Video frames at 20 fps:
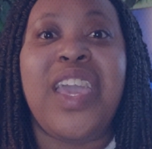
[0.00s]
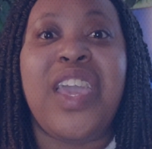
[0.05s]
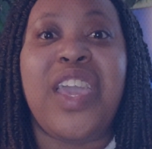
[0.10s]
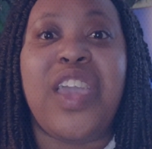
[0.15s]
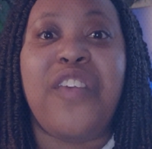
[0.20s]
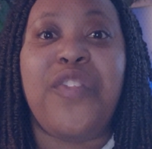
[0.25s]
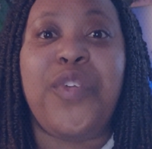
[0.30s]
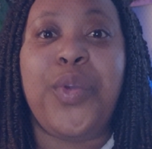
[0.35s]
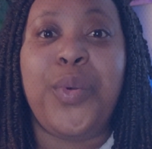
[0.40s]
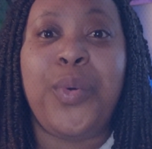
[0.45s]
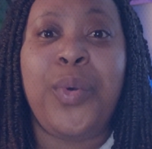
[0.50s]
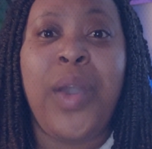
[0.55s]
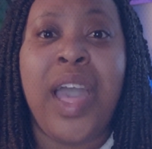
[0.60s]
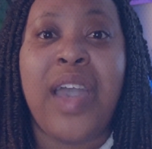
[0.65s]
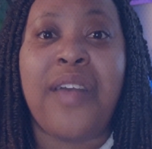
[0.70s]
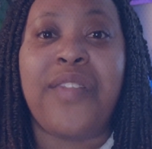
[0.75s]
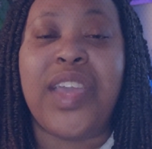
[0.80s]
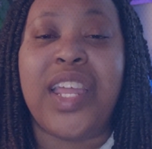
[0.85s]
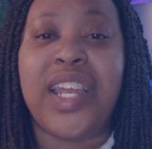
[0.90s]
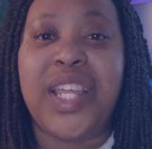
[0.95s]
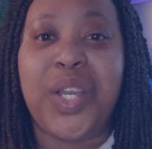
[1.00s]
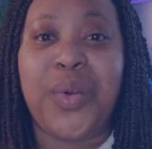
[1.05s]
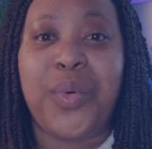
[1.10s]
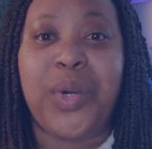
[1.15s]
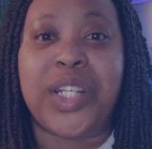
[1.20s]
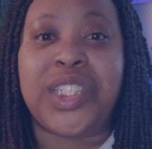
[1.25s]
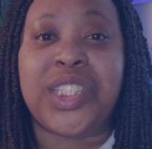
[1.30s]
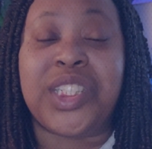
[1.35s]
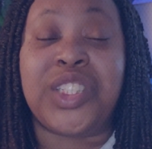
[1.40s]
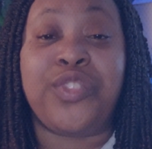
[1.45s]
If you have any
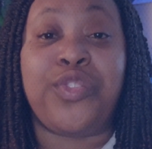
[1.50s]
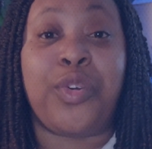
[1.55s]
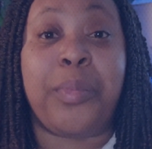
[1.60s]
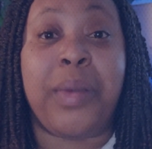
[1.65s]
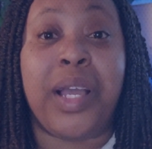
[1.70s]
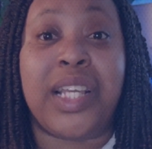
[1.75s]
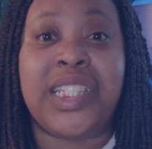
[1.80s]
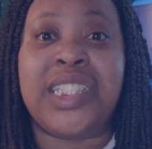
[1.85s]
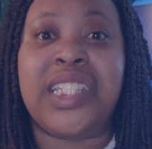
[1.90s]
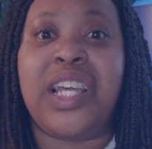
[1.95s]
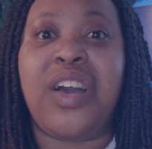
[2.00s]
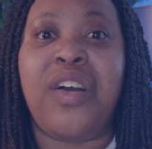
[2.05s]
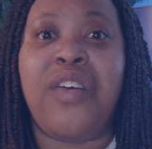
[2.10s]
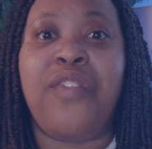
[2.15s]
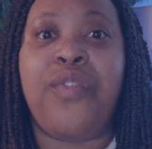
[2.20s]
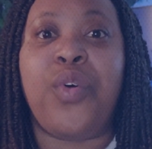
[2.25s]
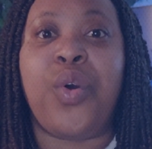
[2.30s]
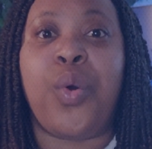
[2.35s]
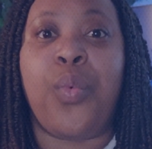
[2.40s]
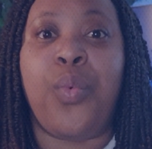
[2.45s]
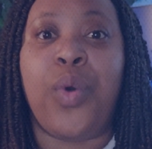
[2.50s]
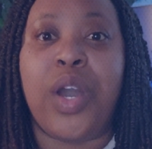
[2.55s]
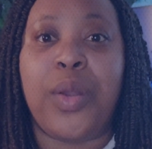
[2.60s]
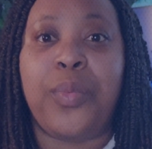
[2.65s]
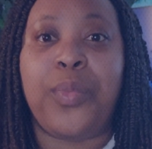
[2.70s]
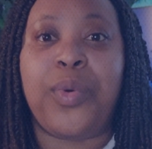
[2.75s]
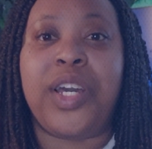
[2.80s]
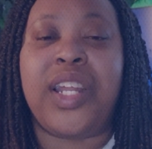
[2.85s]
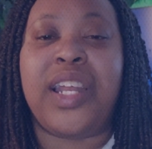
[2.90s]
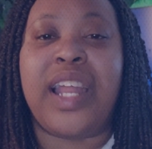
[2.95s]
questions for myself or
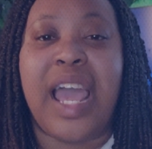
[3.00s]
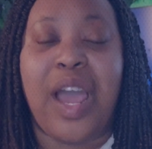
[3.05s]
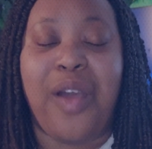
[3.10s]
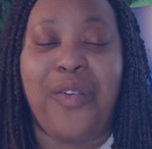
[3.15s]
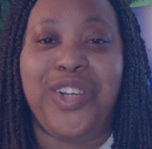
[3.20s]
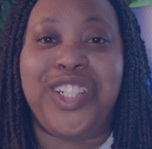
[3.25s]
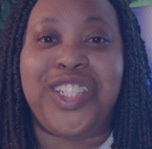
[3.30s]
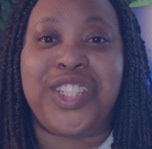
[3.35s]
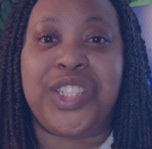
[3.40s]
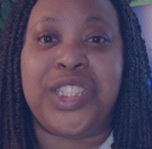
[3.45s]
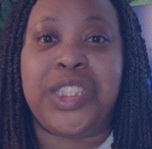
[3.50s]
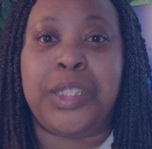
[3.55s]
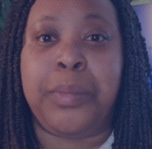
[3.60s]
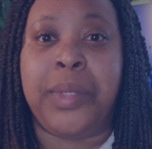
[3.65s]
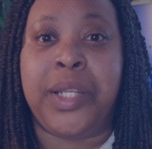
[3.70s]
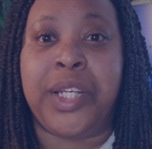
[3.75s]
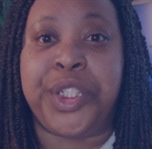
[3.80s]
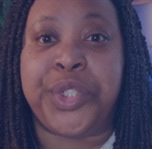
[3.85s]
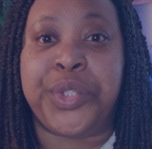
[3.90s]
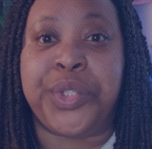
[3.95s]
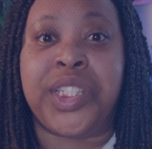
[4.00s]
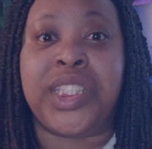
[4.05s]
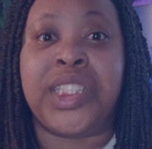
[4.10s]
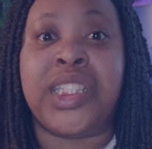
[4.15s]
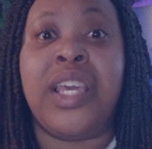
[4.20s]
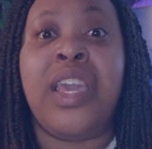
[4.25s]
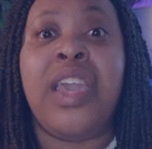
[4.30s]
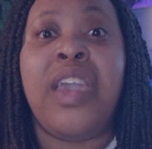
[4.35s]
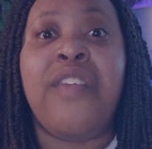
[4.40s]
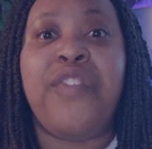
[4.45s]
one one Outreach Christian Ministries,
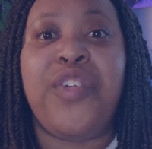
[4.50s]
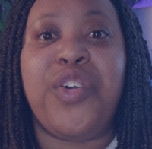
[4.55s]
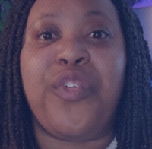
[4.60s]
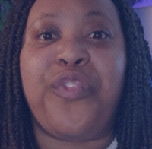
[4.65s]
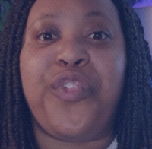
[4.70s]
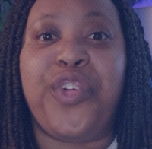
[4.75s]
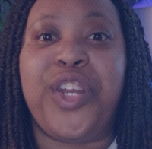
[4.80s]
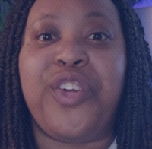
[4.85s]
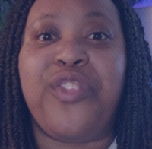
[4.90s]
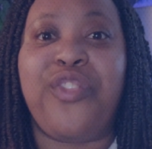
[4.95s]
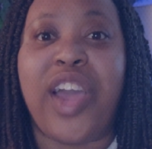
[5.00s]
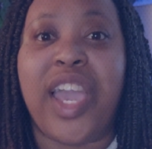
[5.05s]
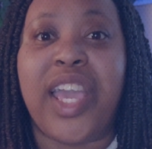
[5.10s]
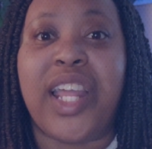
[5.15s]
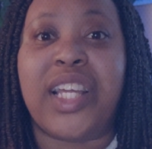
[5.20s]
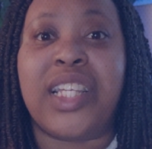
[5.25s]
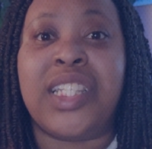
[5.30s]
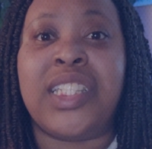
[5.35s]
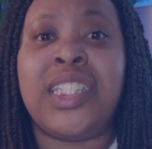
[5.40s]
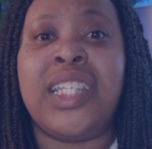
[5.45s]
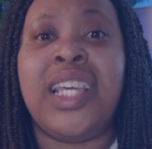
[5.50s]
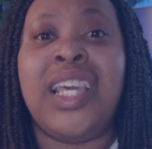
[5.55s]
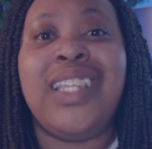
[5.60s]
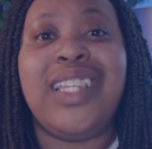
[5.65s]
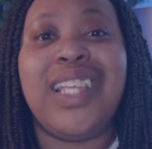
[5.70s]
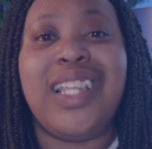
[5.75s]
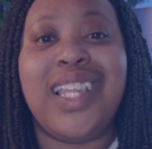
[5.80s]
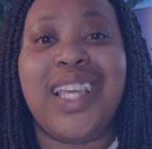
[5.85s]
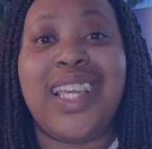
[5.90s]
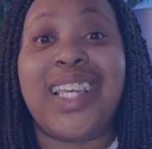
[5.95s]
feel free to write us.
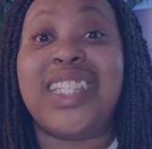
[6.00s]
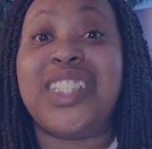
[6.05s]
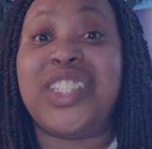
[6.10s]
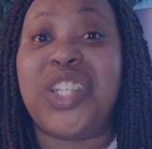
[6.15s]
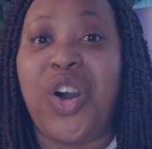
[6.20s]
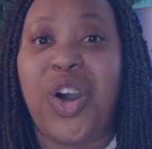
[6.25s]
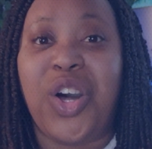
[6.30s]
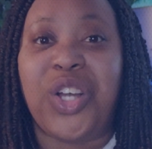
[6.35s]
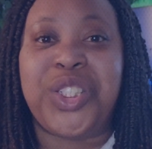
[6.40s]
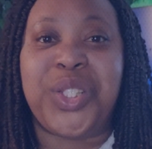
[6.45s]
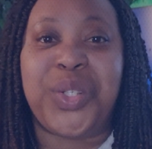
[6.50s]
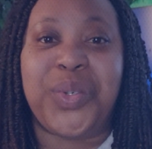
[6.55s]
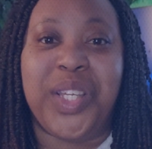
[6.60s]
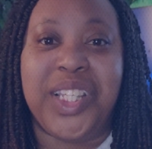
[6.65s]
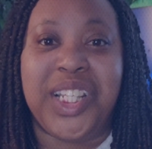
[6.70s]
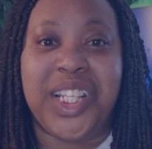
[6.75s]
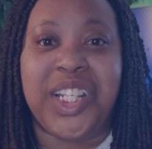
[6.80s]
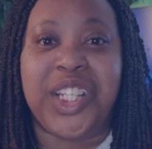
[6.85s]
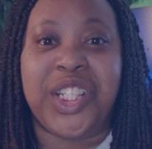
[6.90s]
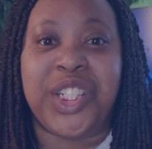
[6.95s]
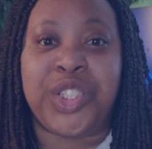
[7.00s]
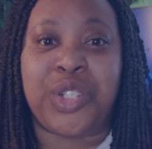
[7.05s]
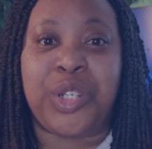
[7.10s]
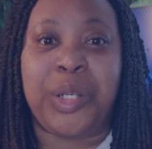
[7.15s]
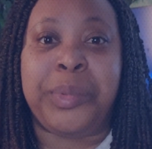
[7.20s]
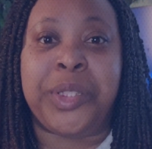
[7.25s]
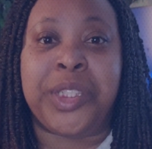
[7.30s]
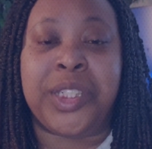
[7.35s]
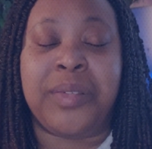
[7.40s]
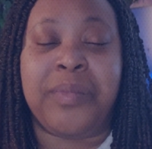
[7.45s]
The link is also in the
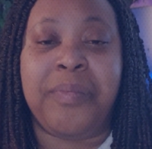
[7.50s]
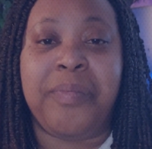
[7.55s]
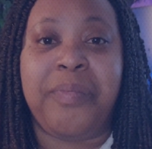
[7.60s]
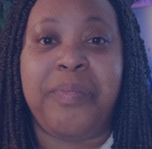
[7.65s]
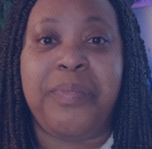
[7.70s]
description.